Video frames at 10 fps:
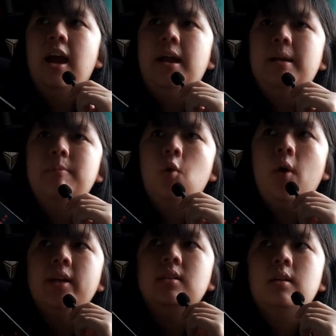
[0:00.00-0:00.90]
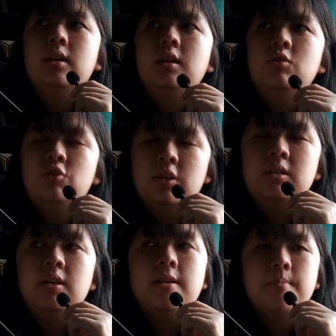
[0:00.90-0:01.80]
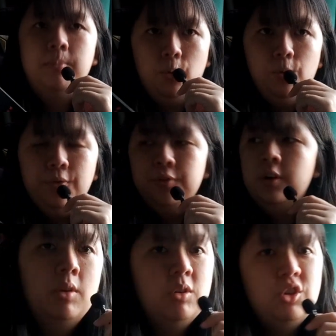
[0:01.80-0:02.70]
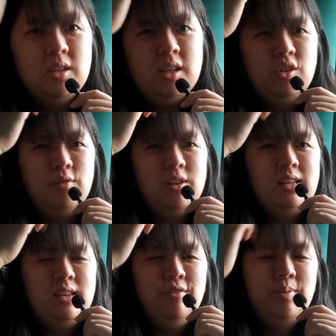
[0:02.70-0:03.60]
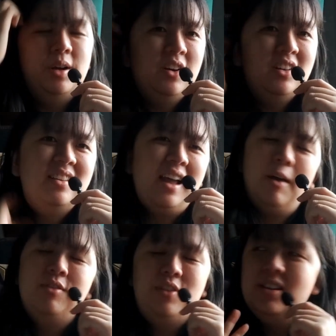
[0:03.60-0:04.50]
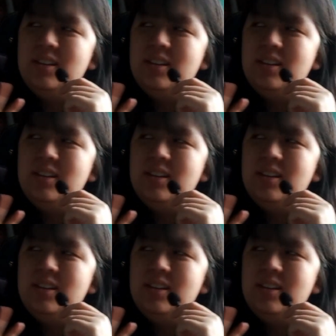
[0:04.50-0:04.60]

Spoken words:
I'm quite interested in both, which is such a relief because I was very